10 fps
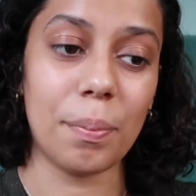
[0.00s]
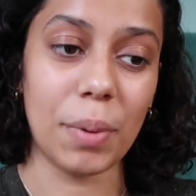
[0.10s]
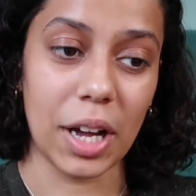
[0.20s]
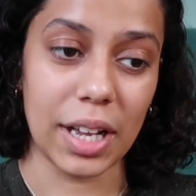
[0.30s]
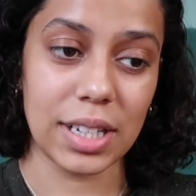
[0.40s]

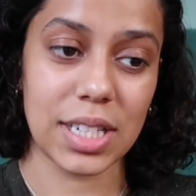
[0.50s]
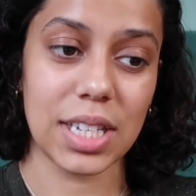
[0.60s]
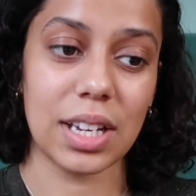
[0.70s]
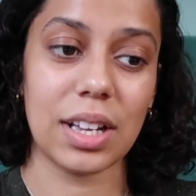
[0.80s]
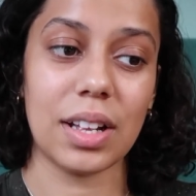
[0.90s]
But
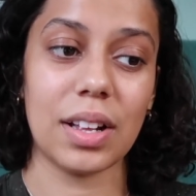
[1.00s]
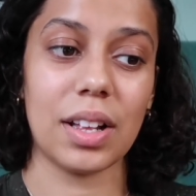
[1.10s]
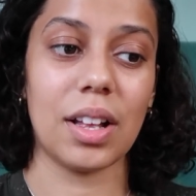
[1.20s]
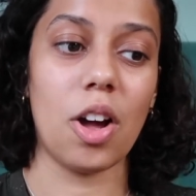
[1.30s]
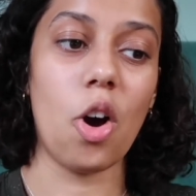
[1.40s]

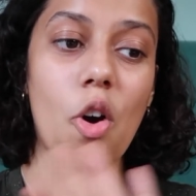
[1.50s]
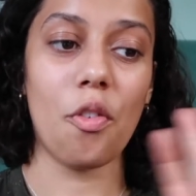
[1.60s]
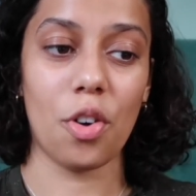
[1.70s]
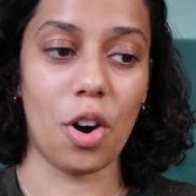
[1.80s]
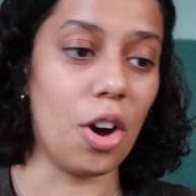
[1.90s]

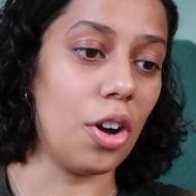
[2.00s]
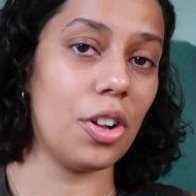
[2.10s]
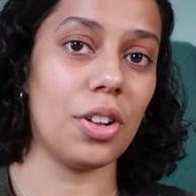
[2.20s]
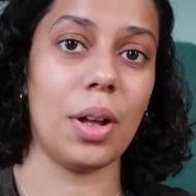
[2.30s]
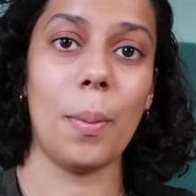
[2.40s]

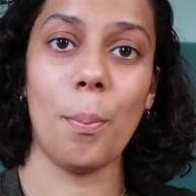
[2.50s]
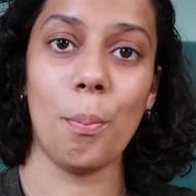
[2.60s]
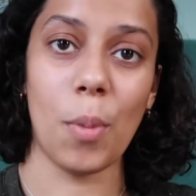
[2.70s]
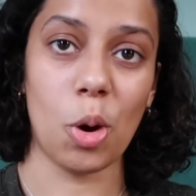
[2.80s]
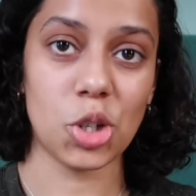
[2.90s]
overall,
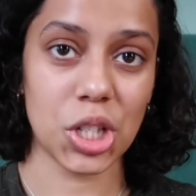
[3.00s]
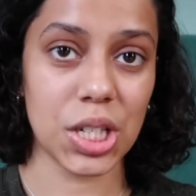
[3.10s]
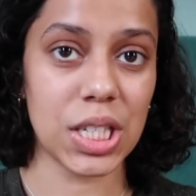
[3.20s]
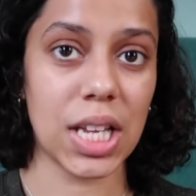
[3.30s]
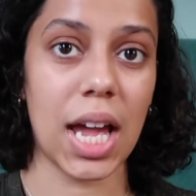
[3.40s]
motion
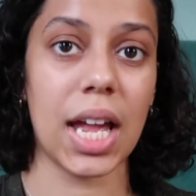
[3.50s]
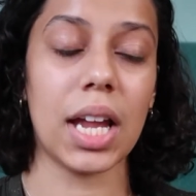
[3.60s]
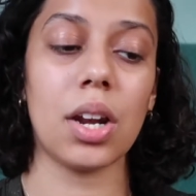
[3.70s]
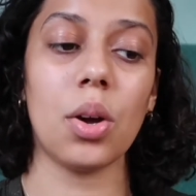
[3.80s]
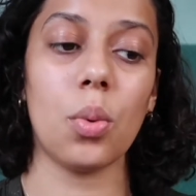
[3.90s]

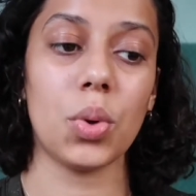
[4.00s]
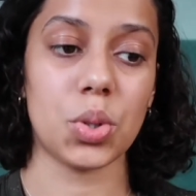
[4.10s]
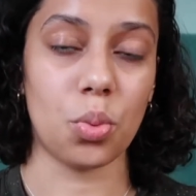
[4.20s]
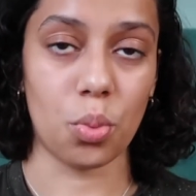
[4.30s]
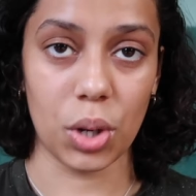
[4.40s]
design
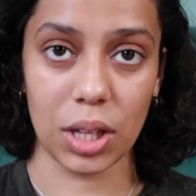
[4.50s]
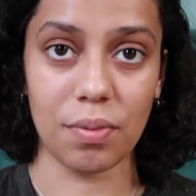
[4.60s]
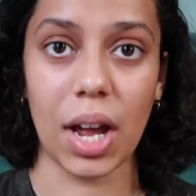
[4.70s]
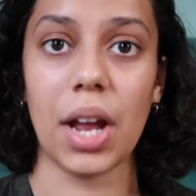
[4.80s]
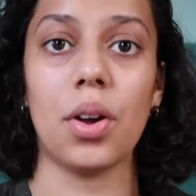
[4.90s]
was really
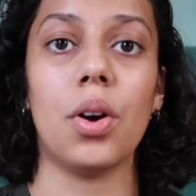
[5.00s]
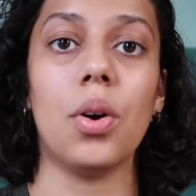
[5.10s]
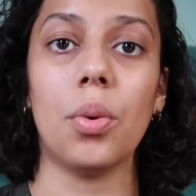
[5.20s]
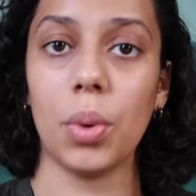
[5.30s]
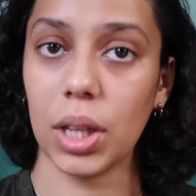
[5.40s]

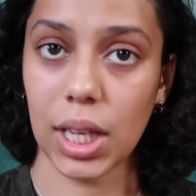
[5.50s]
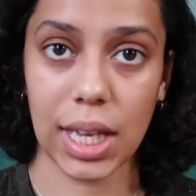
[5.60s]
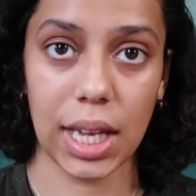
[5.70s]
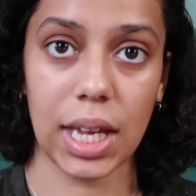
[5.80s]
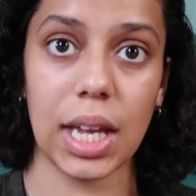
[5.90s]
vital, really
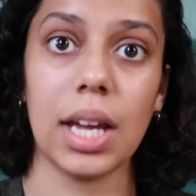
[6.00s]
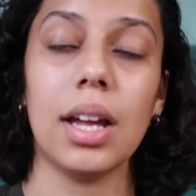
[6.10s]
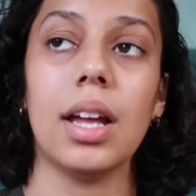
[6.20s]
key.